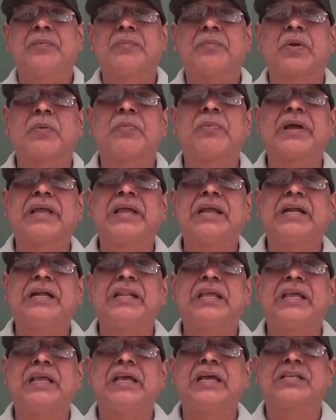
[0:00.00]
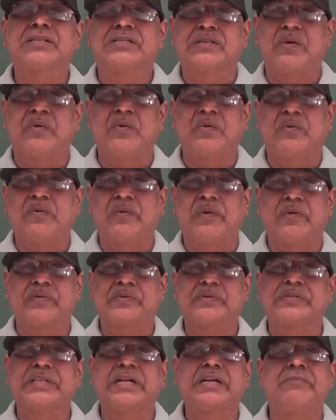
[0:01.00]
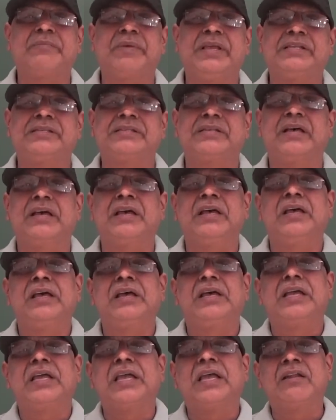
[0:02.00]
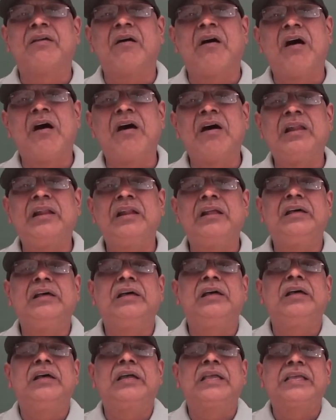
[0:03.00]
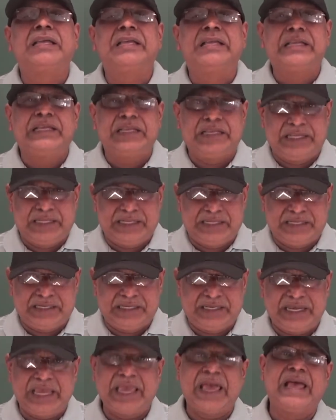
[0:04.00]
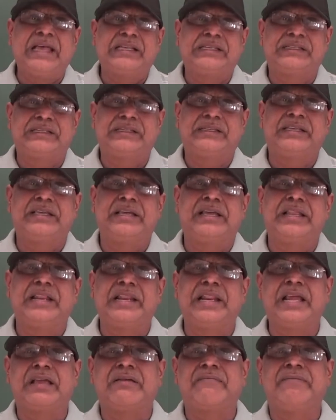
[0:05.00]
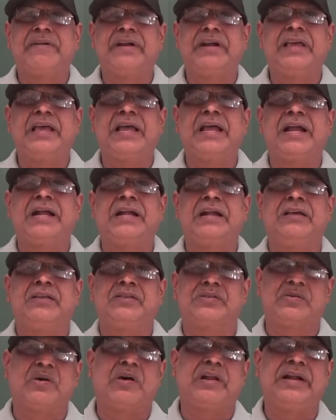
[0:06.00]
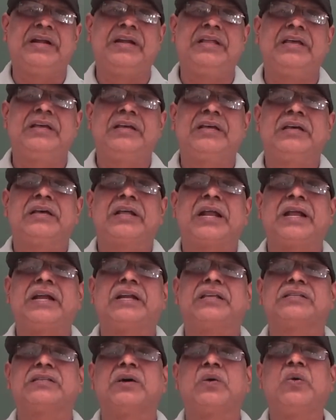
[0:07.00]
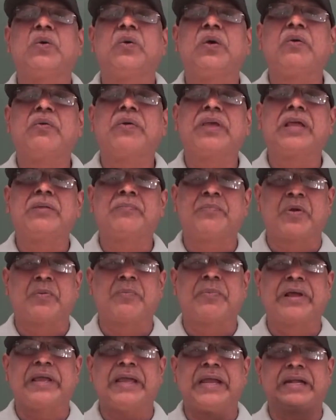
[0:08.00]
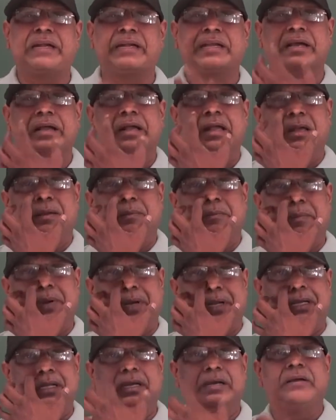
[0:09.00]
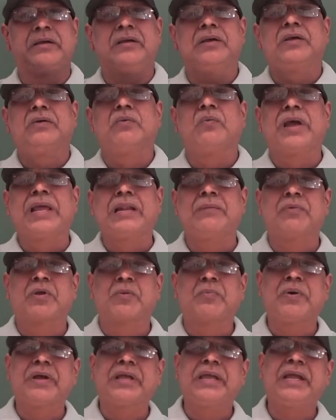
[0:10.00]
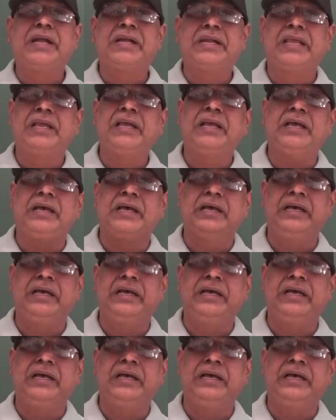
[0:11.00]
propagating sound waves. That means in all gas, liquid and solid, right, sound wave can propagate, but while propagating